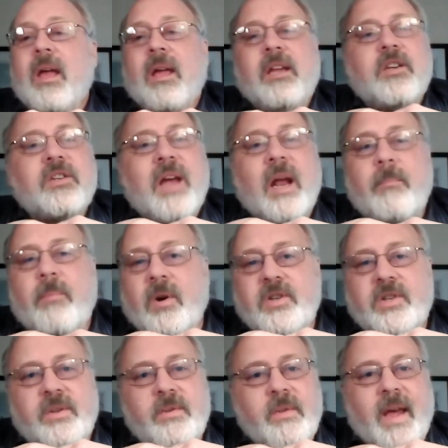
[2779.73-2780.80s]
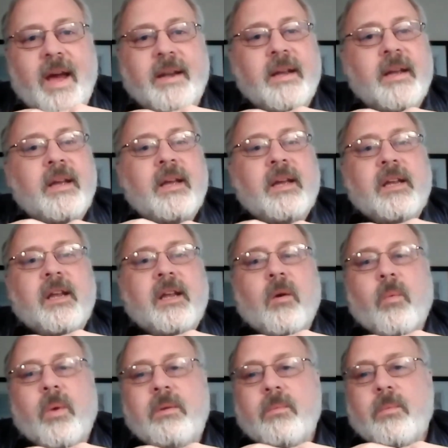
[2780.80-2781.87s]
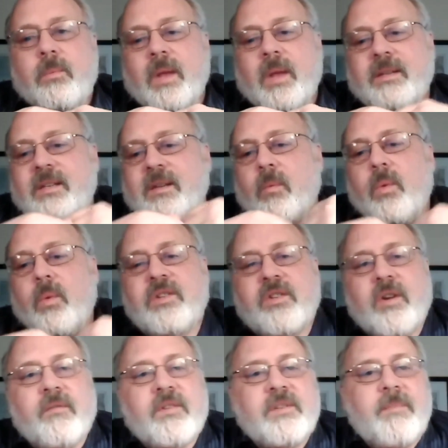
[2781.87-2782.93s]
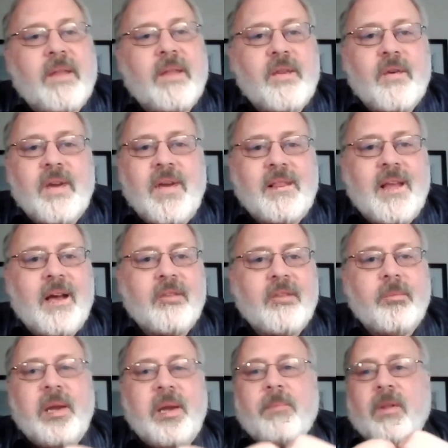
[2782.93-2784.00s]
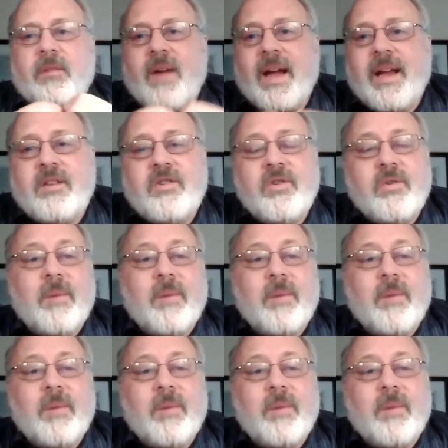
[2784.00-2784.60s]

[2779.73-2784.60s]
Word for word: You just got to push through that. You know, we, as I said, we service about 38,000 people. If I get two